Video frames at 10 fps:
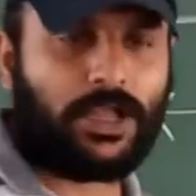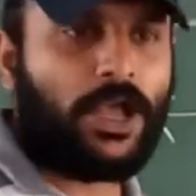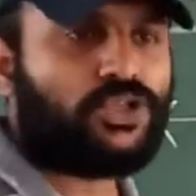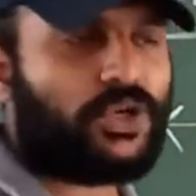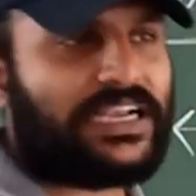
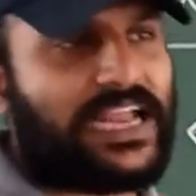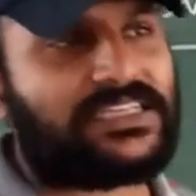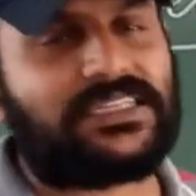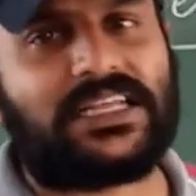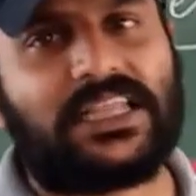So
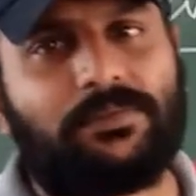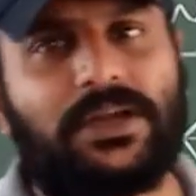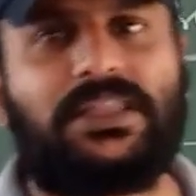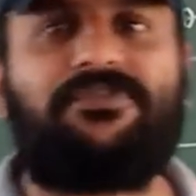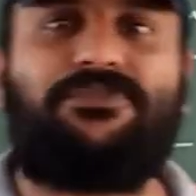tension is nothing
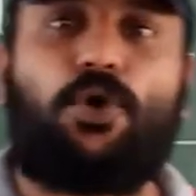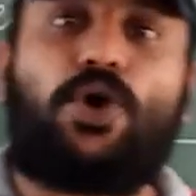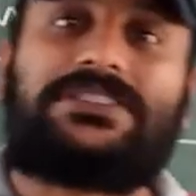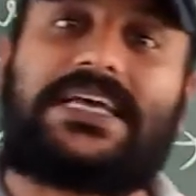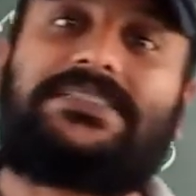but the
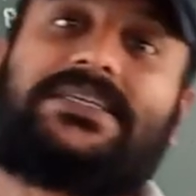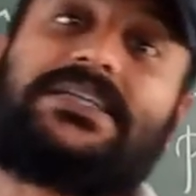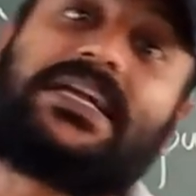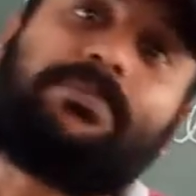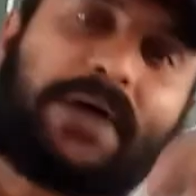force
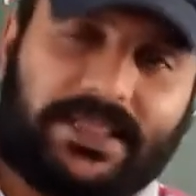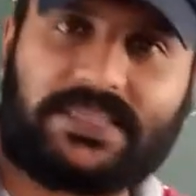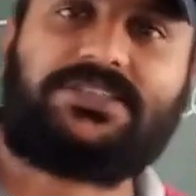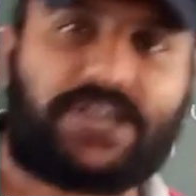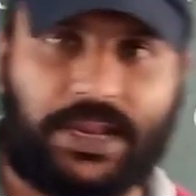exerted by
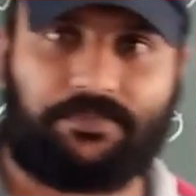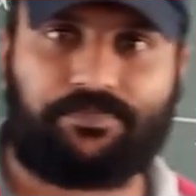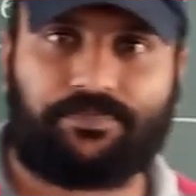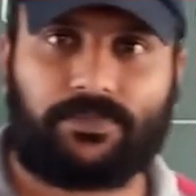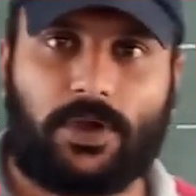the
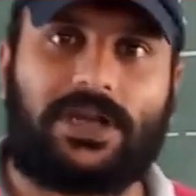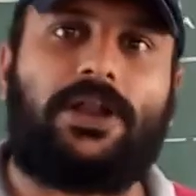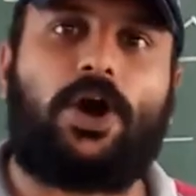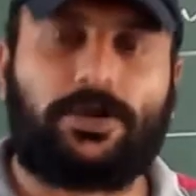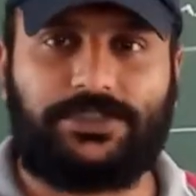string or
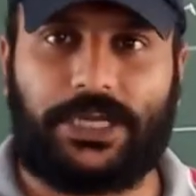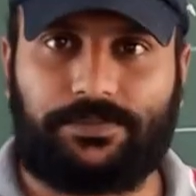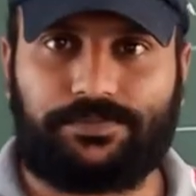an object